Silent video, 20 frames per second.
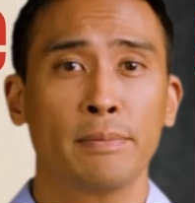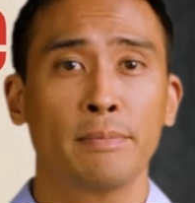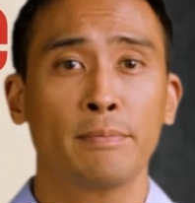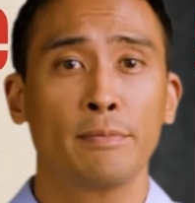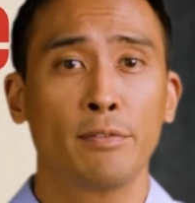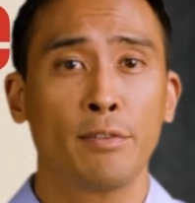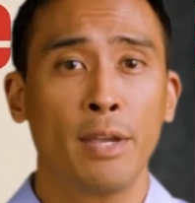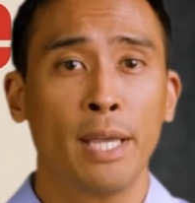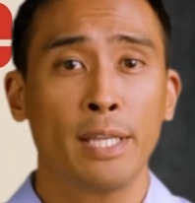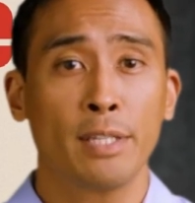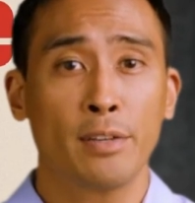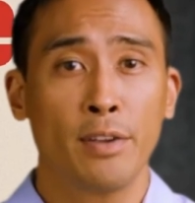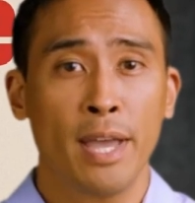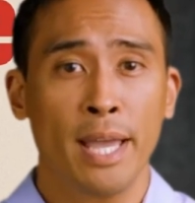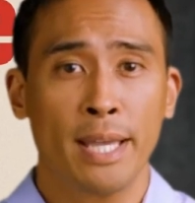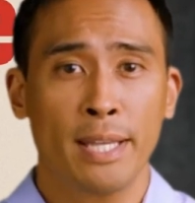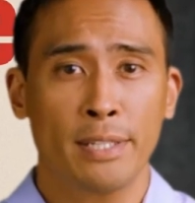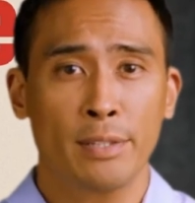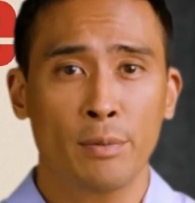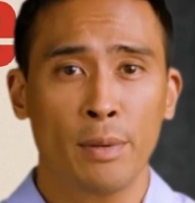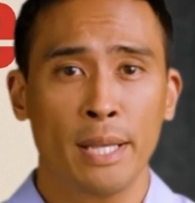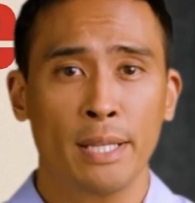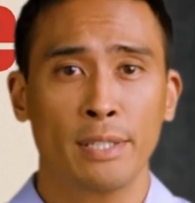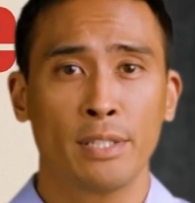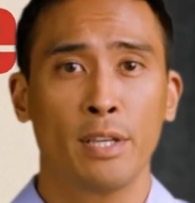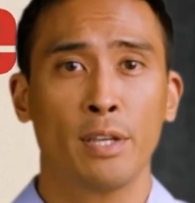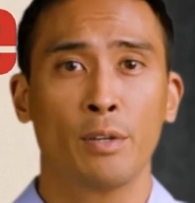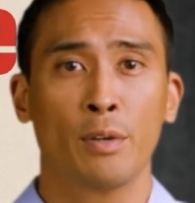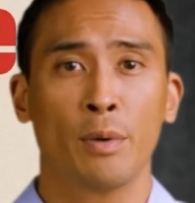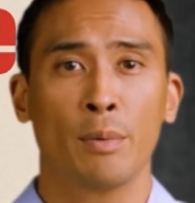Free trade is when
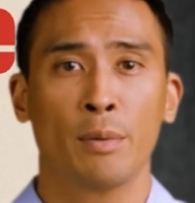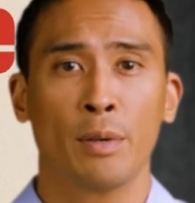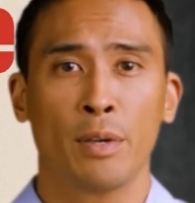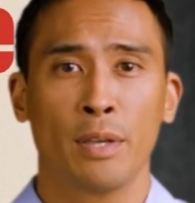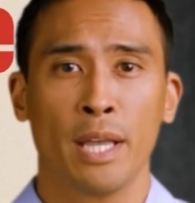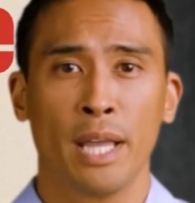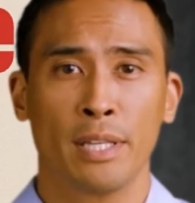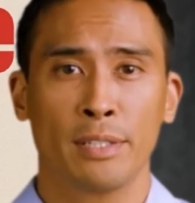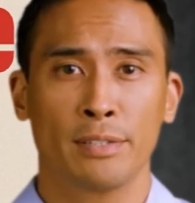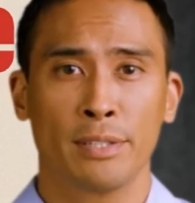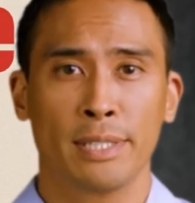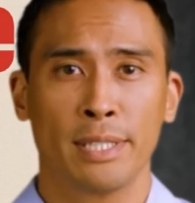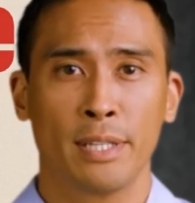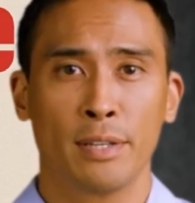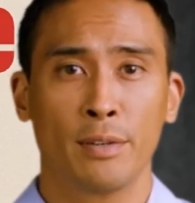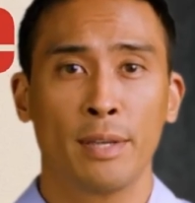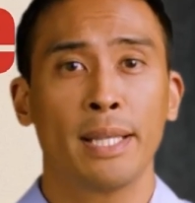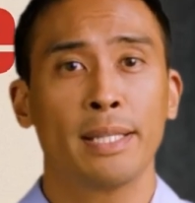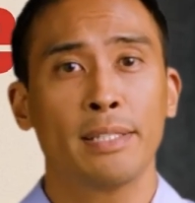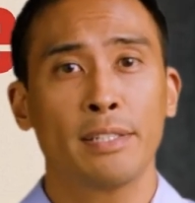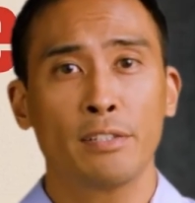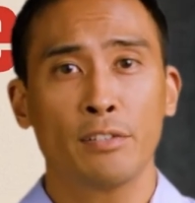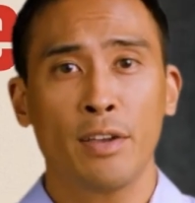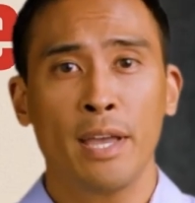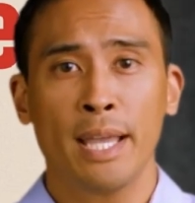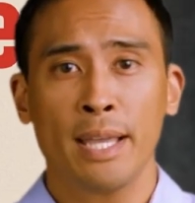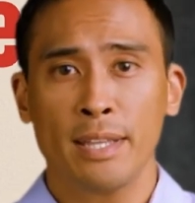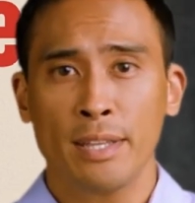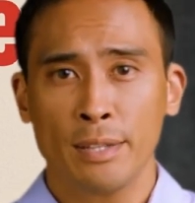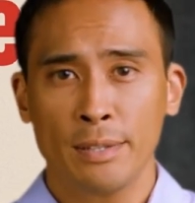two or more countries agree to
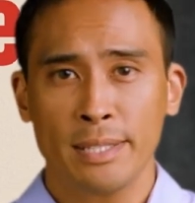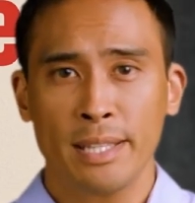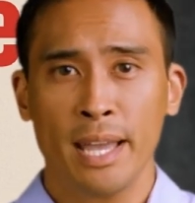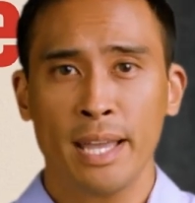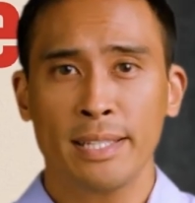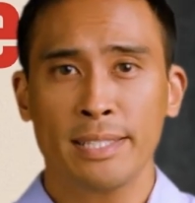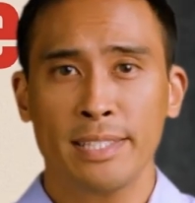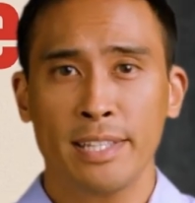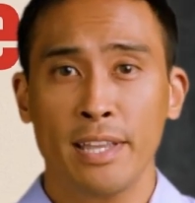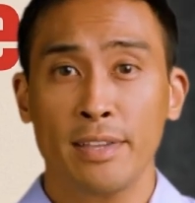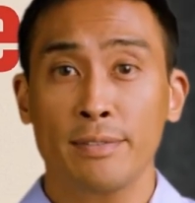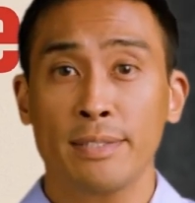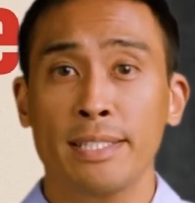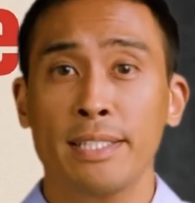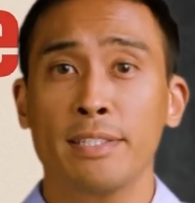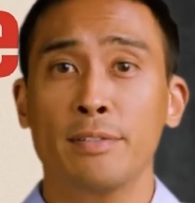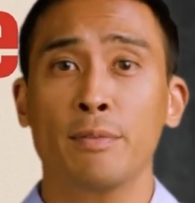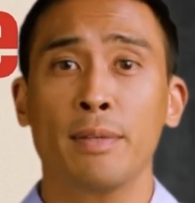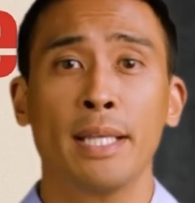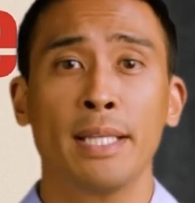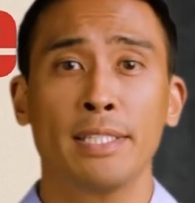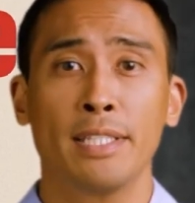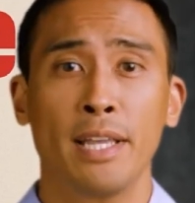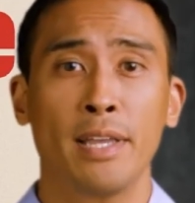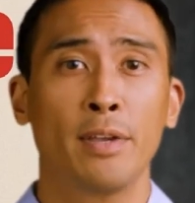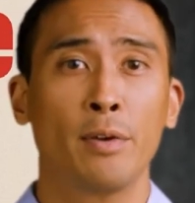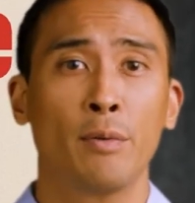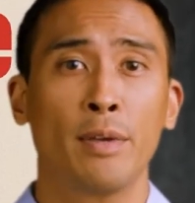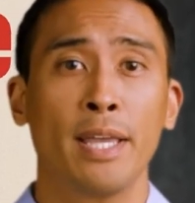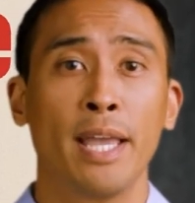trade goods and services with each
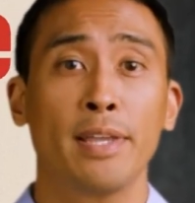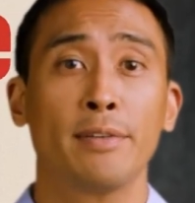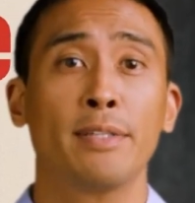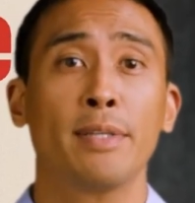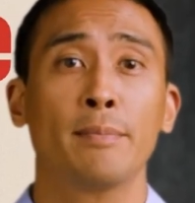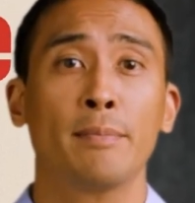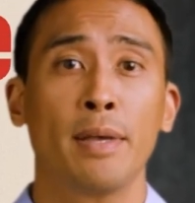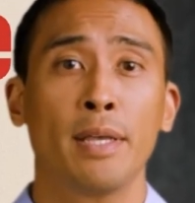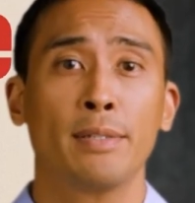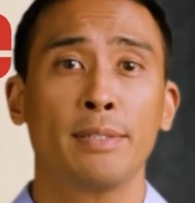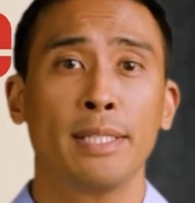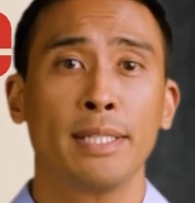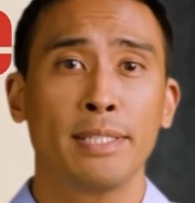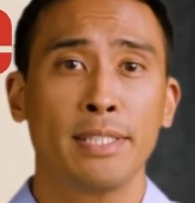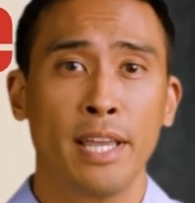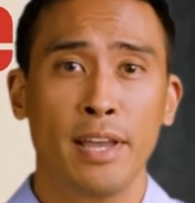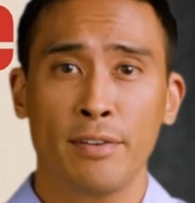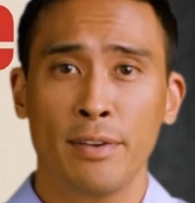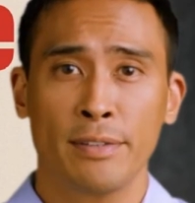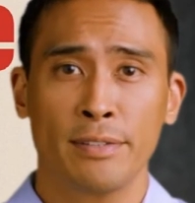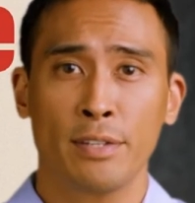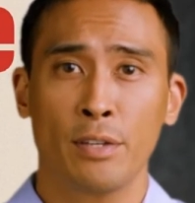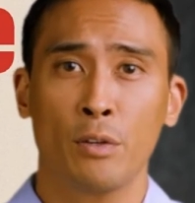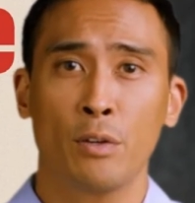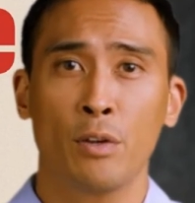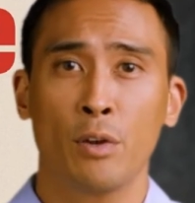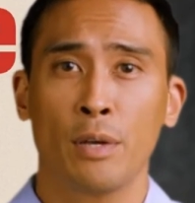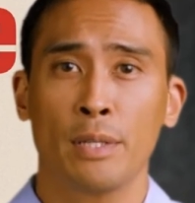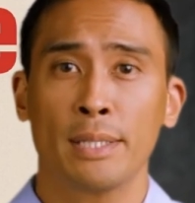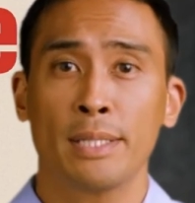other without imposing tariffs or
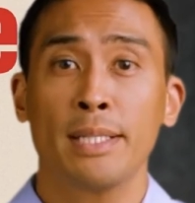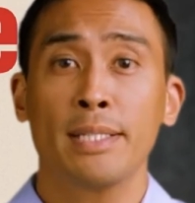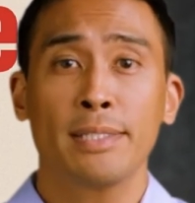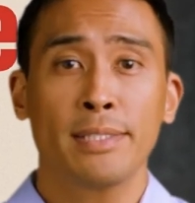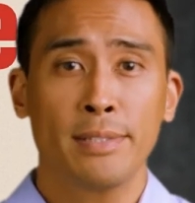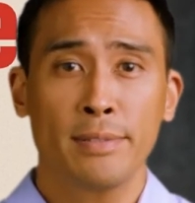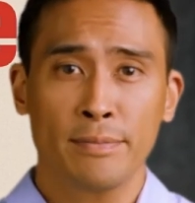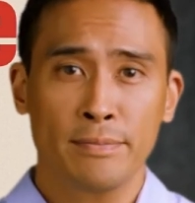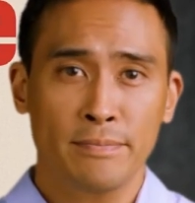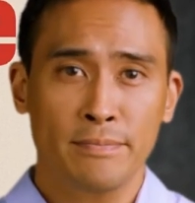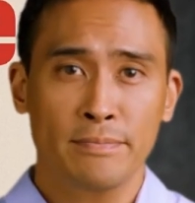quotas.